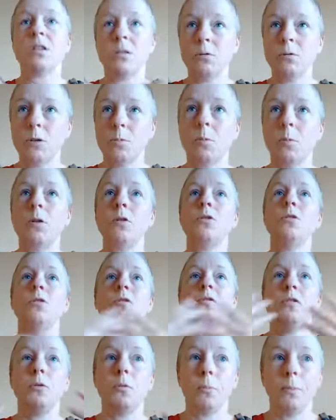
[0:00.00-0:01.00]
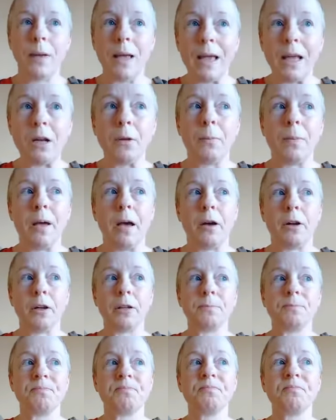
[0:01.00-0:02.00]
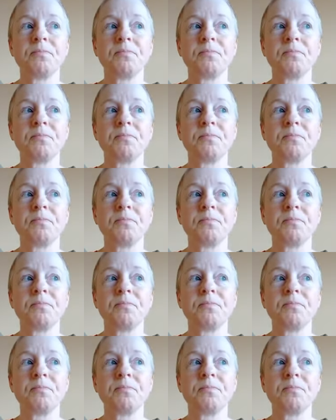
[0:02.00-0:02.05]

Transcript: and a response. You feel bad about it.